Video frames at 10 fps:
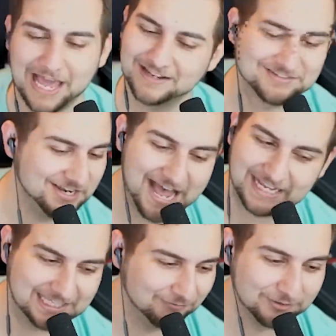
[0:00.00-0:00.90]
That is
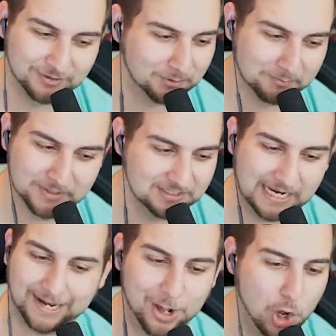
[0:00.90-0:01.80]
not giving them the meat
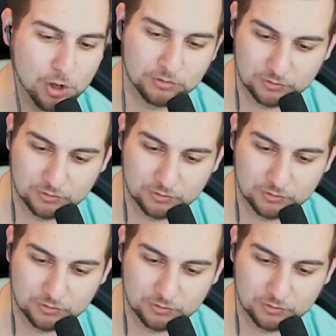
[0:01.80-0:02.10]
at all,